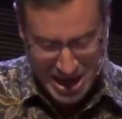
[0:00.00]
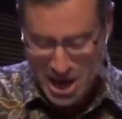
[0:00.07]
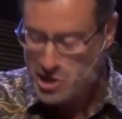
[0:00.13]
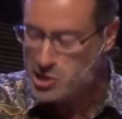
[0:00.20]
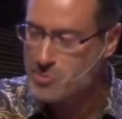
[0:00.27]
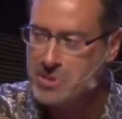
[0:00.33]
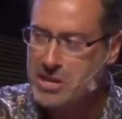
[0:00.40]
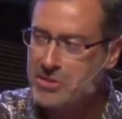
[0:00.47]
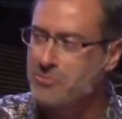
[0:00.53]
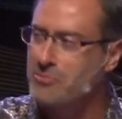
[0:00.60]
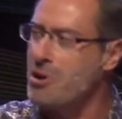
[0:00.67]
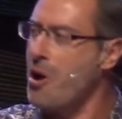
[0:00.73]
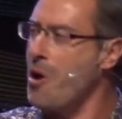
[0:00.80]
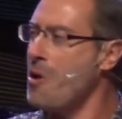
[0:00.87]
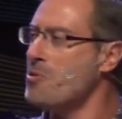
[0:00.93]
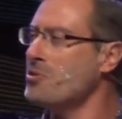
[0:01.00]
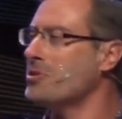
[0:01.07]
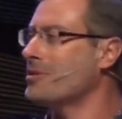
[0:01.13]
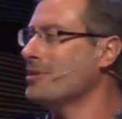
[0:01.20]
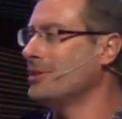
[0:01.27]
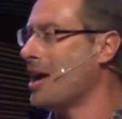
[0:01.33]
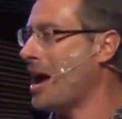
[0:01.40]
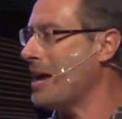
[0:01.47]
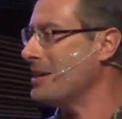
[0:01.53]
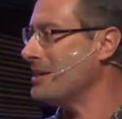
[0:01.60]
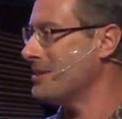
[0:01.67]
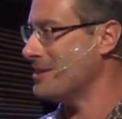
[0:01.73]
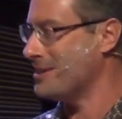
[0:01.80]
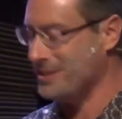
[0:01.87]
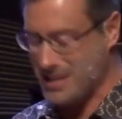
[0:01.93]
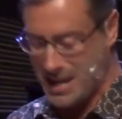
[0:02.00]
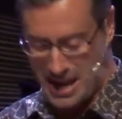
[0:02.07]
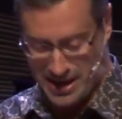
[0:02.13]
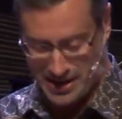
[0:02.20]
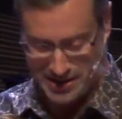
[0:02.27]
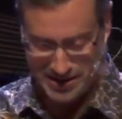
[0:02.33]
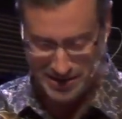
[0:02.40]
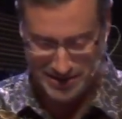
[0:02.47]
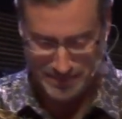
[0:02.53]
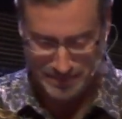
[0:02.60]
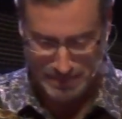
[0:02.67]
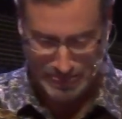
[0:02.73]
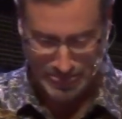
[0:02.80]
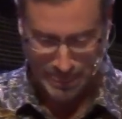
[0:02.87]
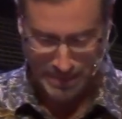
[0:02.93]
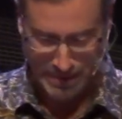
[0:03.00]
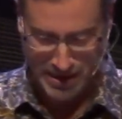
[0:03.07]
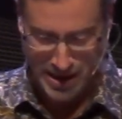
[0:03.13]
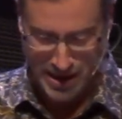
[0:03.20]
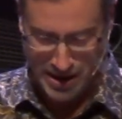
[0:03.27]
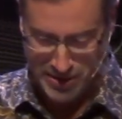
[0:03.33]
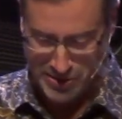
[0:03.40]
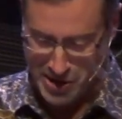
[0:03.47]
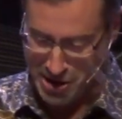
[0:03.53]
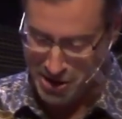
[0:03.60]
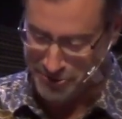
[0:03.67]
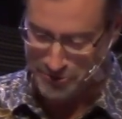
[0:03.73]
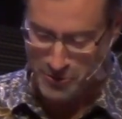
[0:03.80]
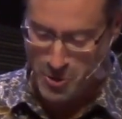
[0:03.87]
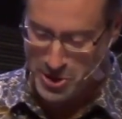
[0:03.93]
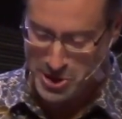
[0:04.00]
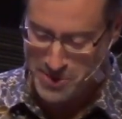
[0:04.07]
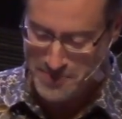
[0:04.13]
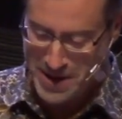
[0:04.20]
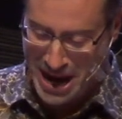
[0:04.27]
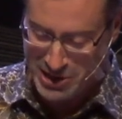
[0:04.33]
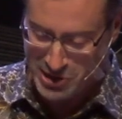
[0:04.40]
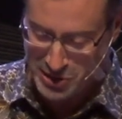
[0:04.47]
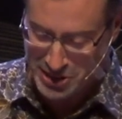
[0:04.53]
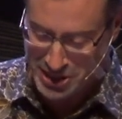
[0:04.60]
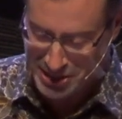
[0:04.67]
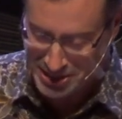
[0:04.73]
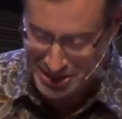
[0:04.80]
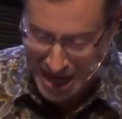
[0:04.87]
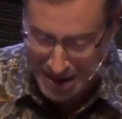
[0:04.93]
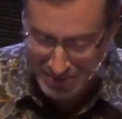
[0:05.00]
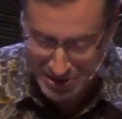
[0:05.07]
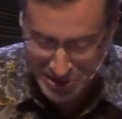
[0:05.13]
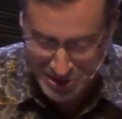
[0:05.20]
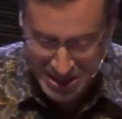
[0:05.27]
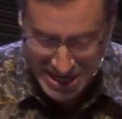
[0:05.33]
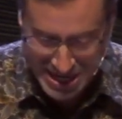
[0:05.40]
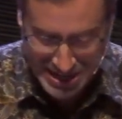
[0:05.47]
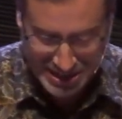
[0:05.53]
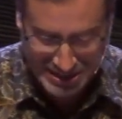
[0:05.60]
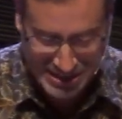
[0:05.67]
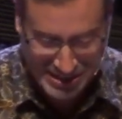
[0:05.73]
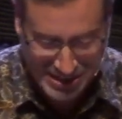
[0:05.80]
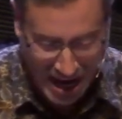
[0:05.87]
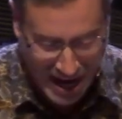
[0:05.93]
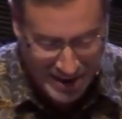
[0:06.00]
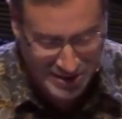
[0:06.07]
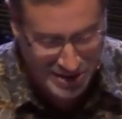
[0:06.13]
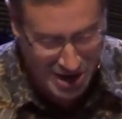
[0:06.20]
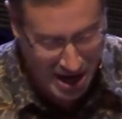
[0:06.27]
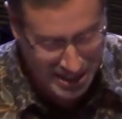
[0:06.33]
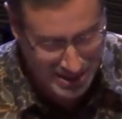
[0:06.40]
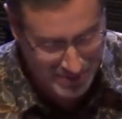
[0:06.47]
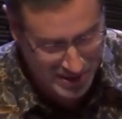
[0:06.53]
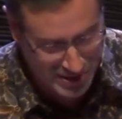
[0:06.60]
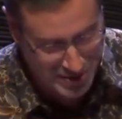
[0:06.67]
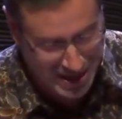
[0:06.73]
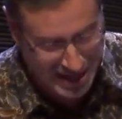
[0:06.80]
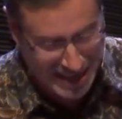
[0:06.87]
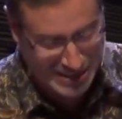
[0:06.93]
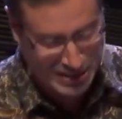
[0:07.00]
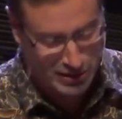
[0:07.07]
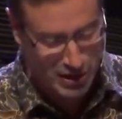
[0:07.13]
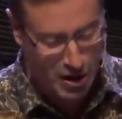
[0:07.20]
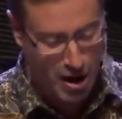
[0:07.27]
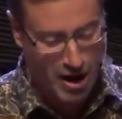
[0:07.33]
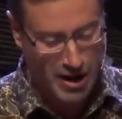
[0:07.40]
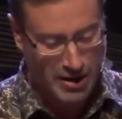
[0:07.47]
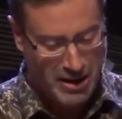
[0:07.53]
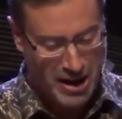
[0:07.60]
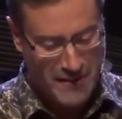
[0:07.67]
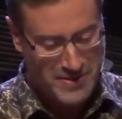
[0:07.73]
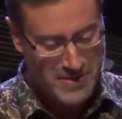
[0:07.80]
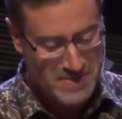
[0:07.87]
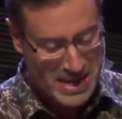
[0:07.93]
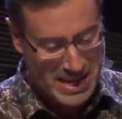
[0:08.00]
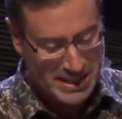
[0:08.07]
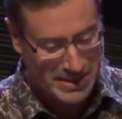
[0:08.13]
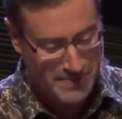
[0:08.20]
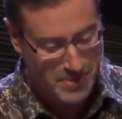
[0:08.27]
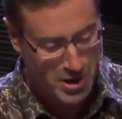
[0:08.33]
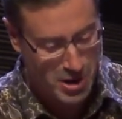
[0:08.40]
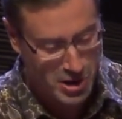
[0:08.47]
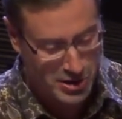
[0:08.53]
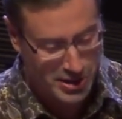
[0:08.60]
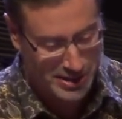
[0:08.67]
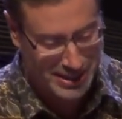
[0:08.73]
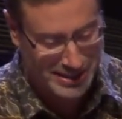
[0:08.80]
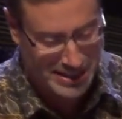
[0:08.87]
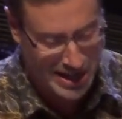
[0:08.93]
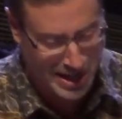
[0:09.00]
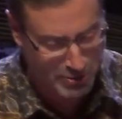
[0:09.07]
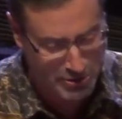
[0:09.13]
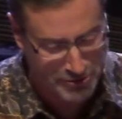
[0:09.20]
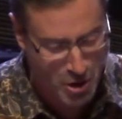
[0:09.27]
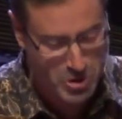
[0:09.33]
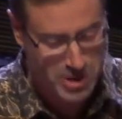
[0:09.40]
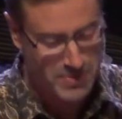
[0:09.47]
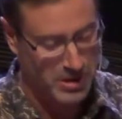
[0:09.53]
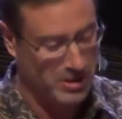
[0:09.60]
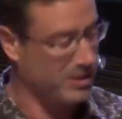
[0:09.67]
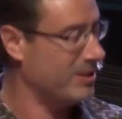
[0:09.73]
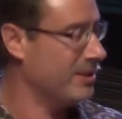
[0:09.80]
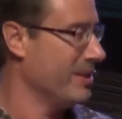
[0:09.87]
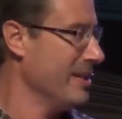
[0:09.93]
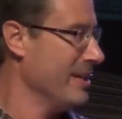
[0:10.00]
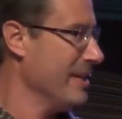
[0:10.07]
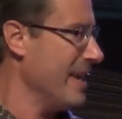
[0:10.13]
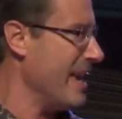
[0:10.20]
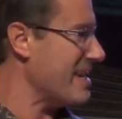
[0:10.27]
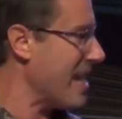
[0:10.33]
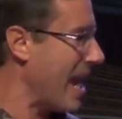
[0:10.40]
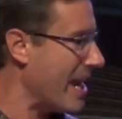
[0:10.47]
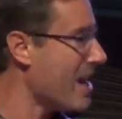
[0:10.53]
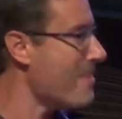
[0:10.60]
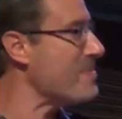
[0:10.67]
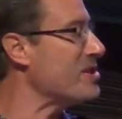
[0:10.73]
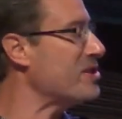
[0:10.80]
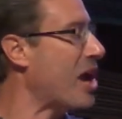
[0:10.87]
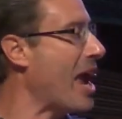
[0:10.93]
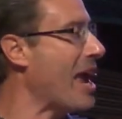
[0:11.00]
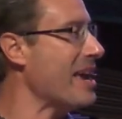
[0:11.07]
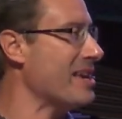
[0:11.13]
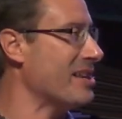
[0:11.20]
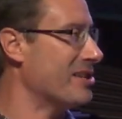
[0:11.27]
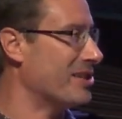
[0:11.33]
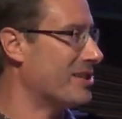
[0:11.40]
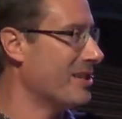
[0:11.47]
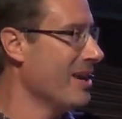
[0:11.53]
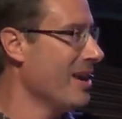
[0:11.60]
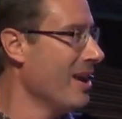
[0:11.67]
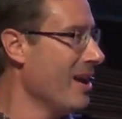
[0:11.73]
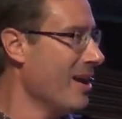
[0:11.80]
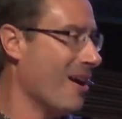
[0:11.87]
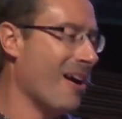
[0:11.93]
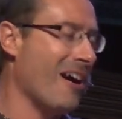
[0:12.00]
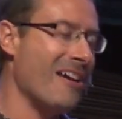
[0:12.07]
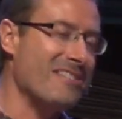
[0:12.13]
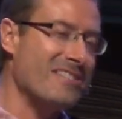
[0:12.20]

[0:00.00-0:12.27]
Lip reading: should be thrown to the lion's den. Therefore, your majesty, establish the edict and sign the document so that as a law, the Medes and Persians, it's irrevocable. It cannot be changed. Oh, and